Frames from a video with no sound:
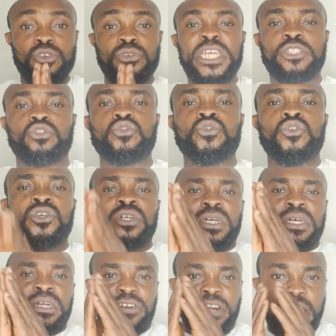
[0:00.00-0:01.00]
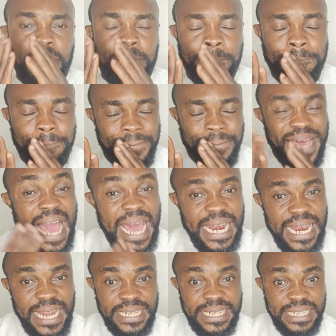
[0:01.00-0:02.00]
You need to
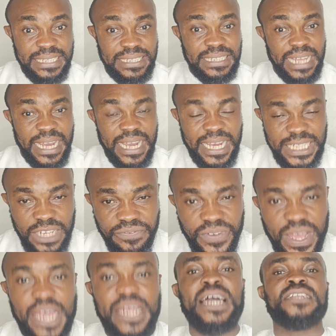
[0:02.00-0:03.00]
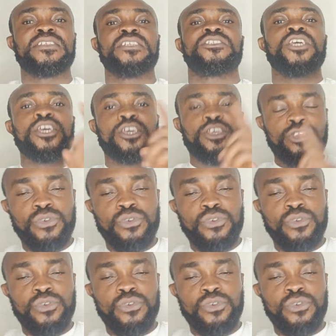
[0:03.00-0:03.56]
repel these negative energies.